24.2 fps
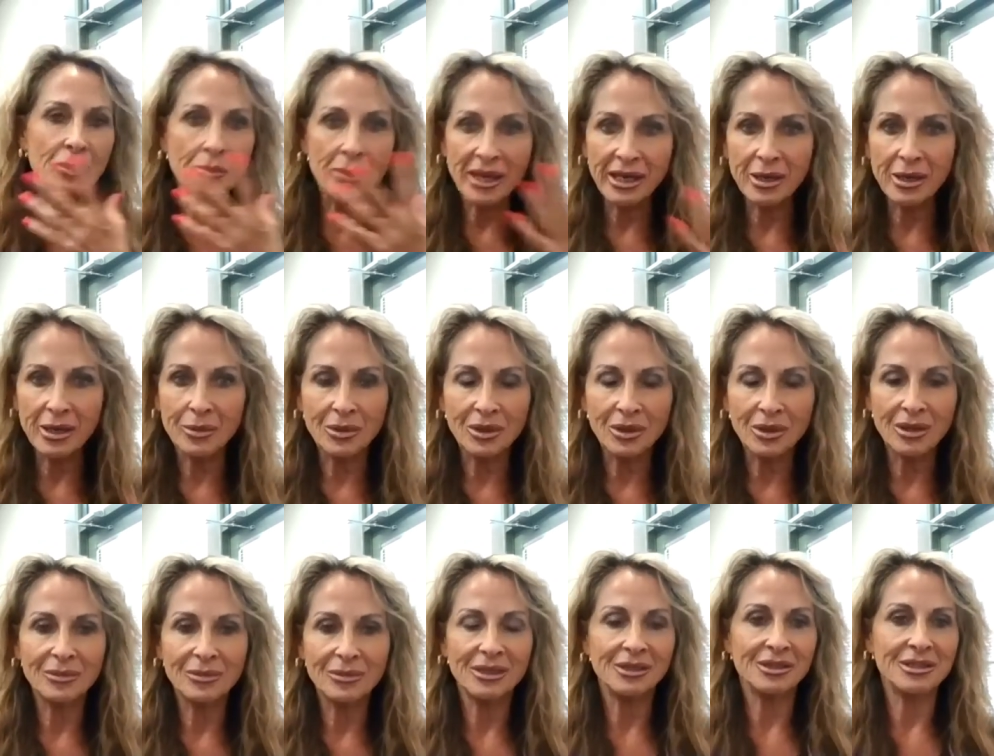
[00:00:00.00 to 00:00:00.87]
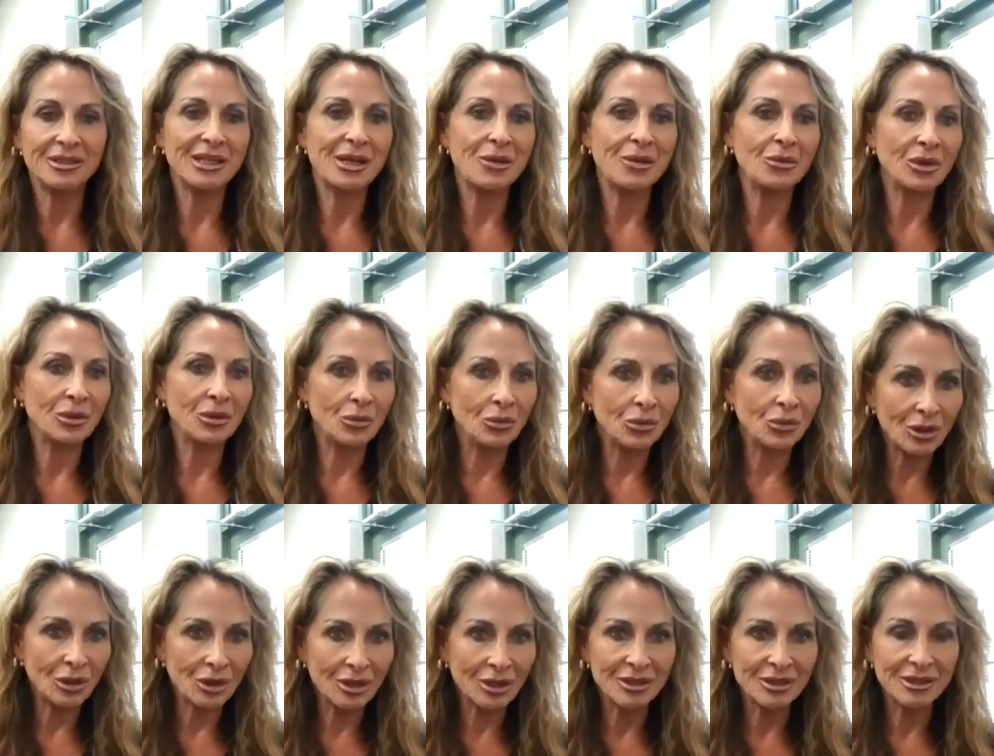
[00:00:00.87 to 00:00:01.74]
makeup on because they were at
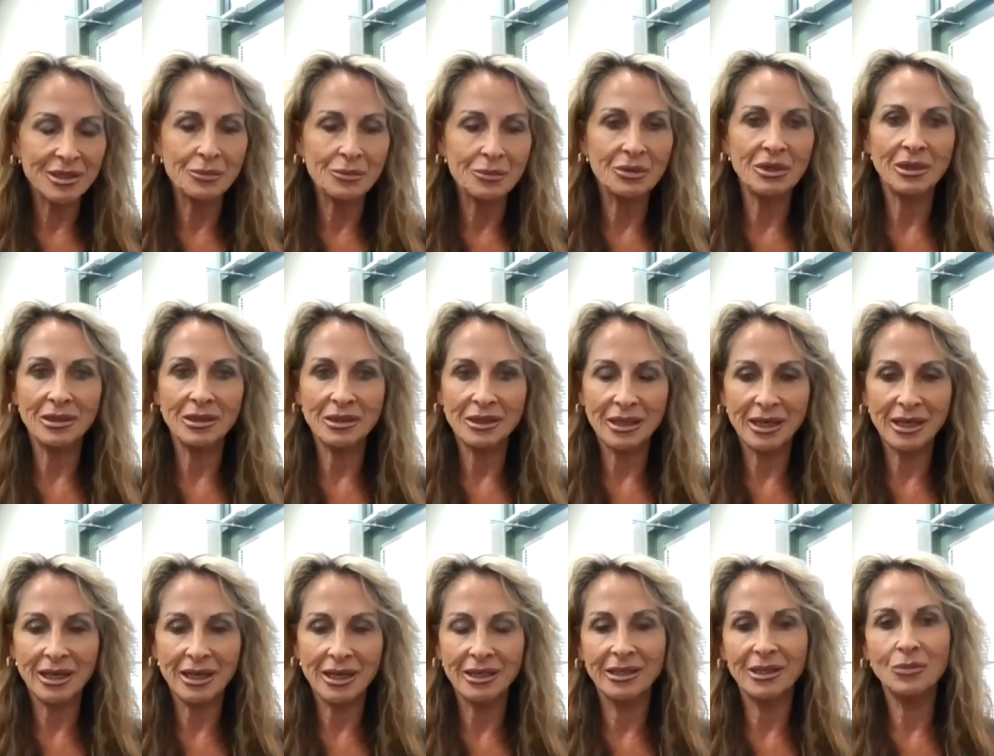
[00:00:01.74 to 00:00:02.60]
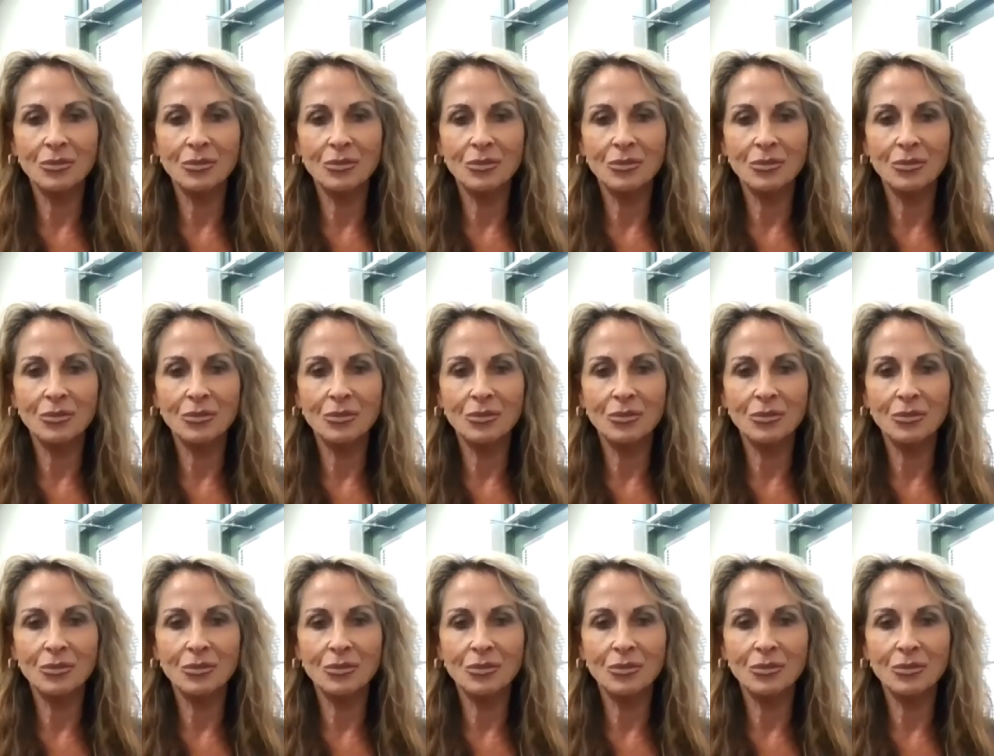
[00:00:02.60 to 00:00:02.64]
work or something like that.